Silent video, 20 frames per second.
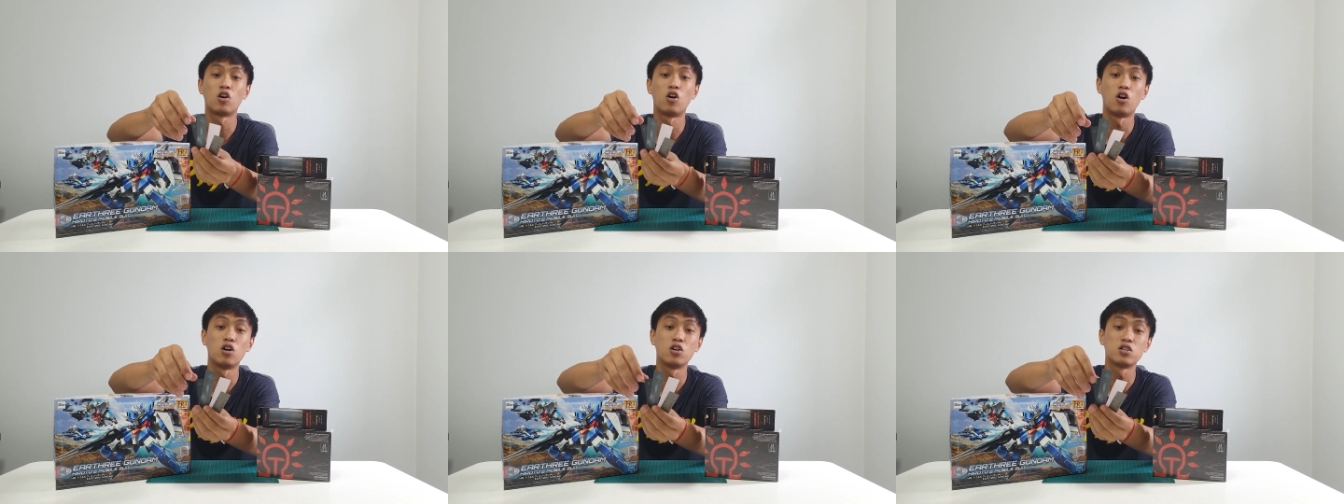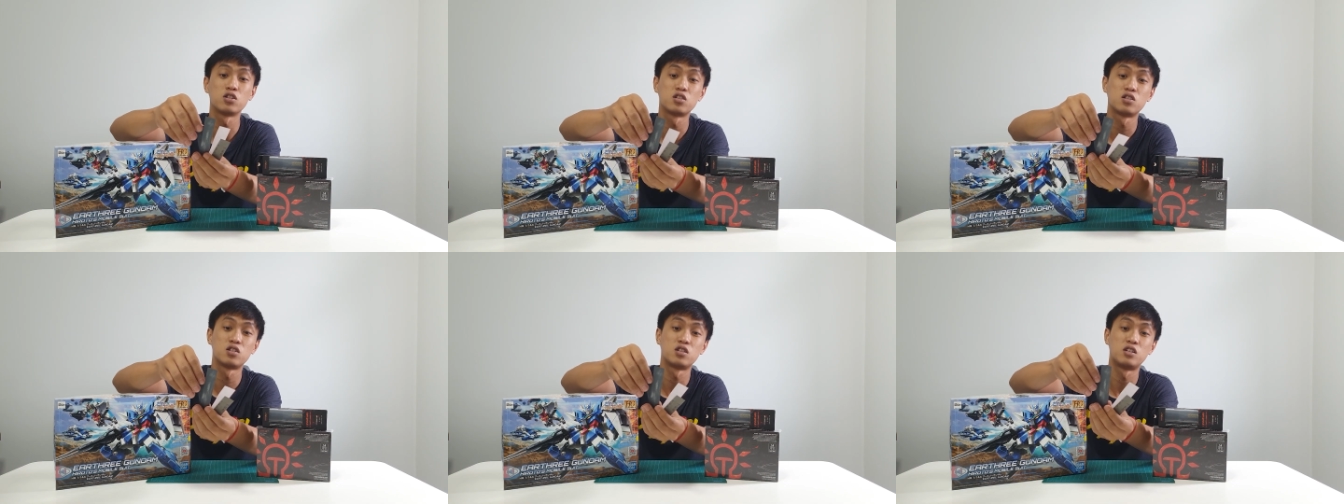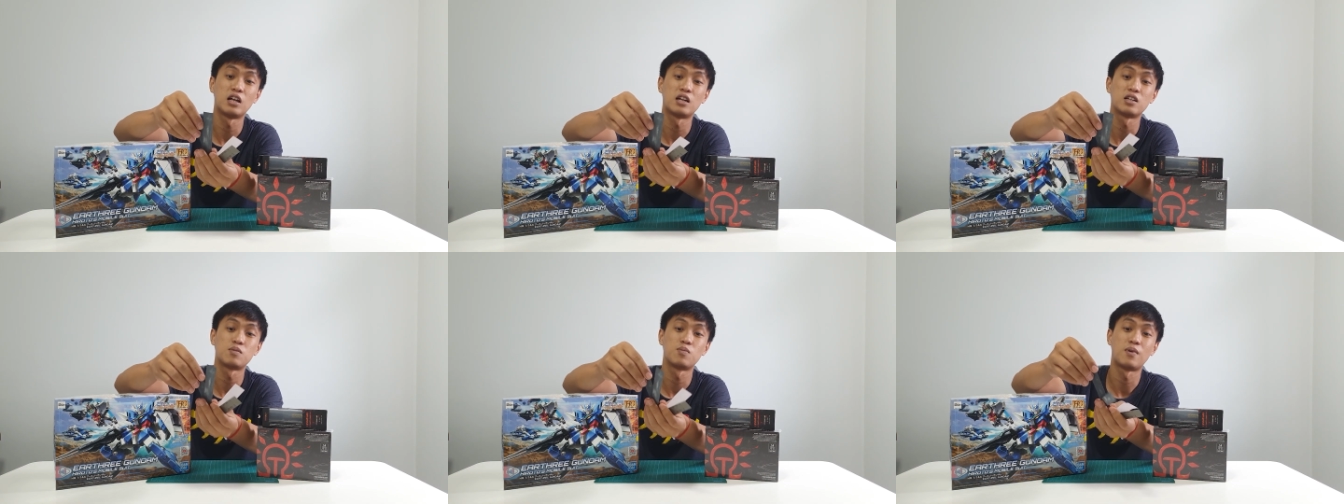the
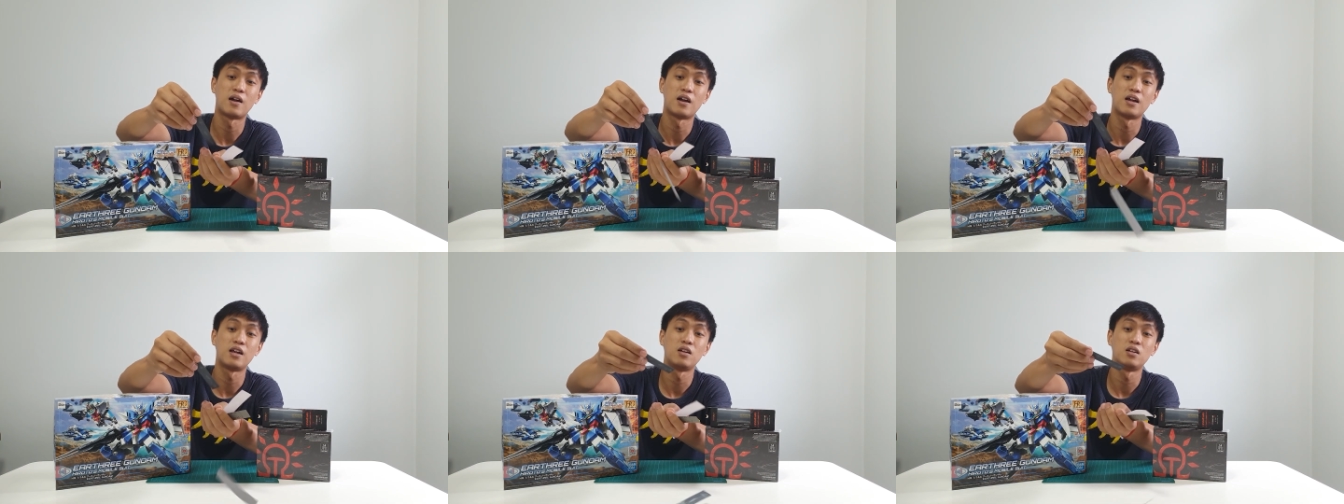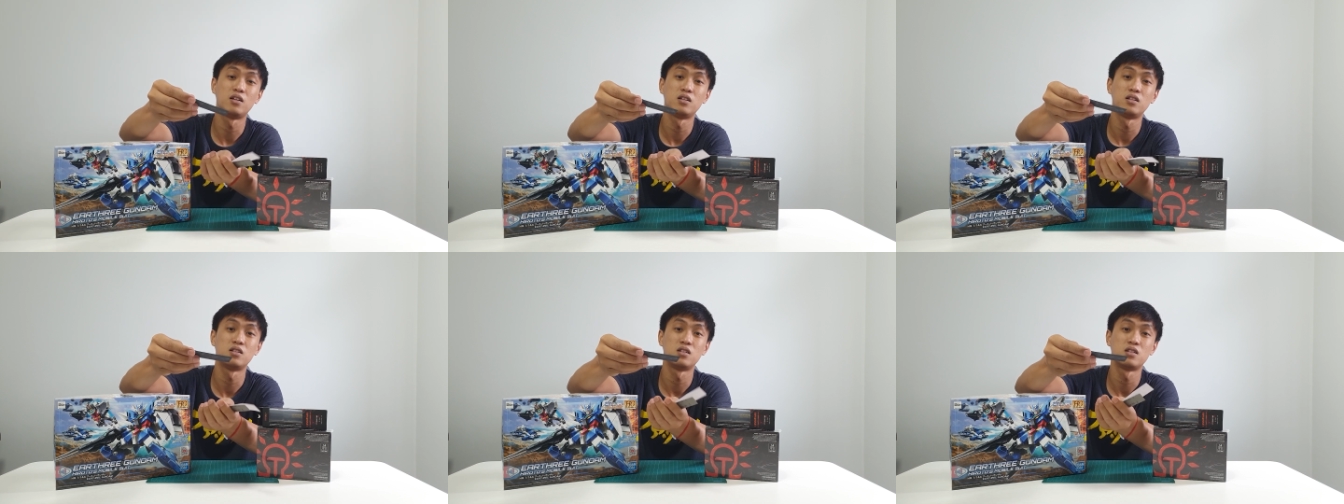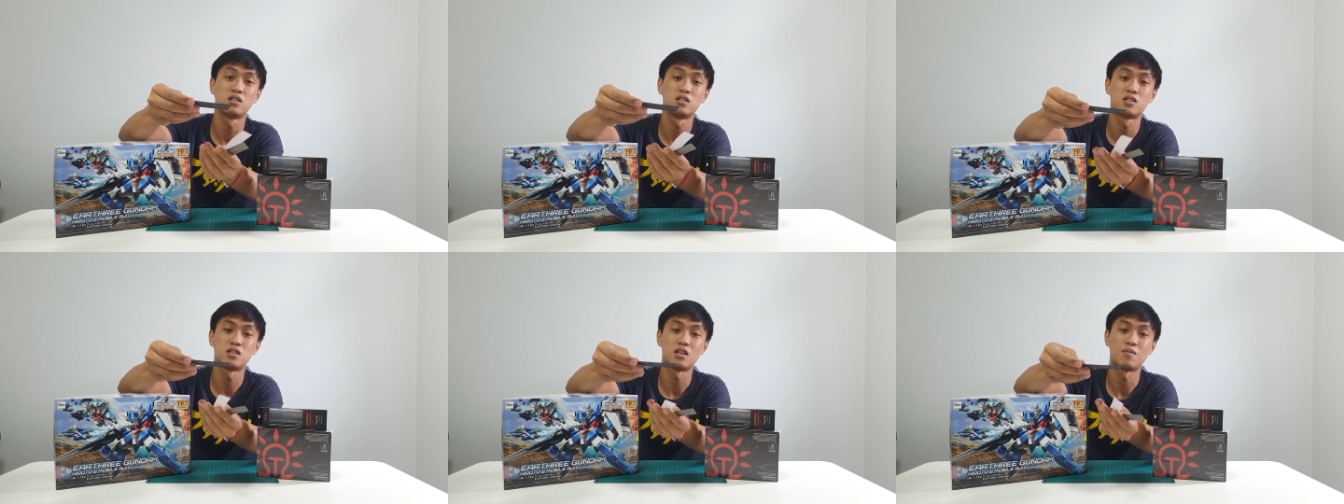cost just buying
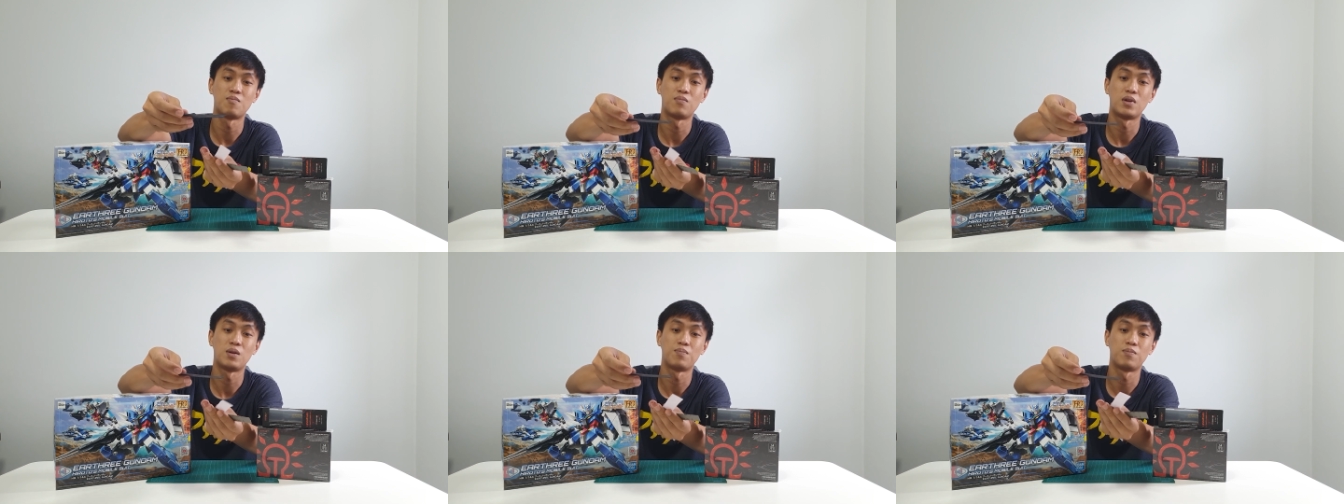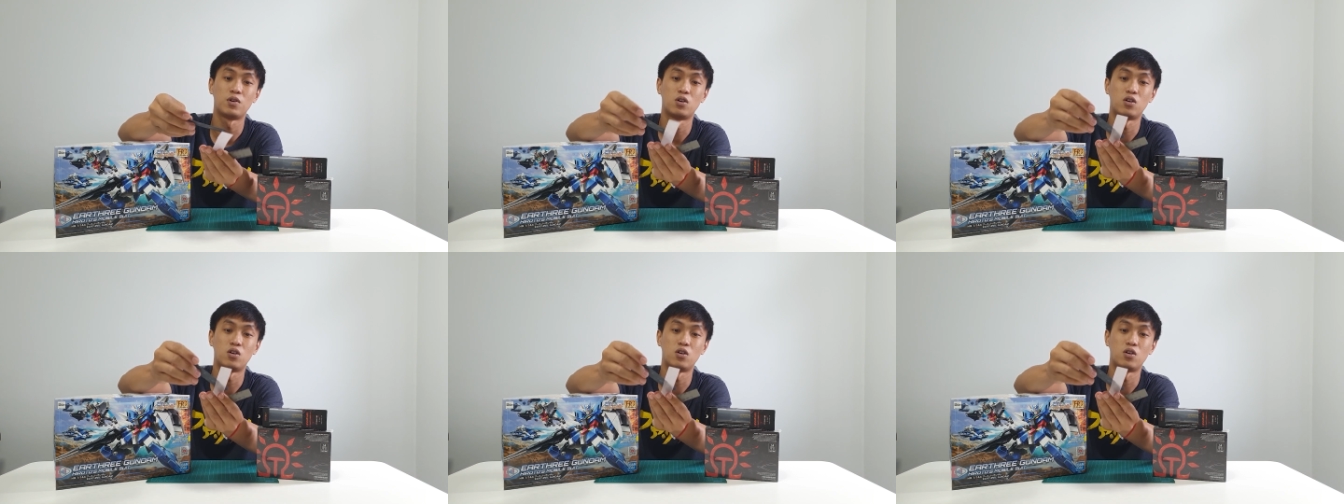sandpaper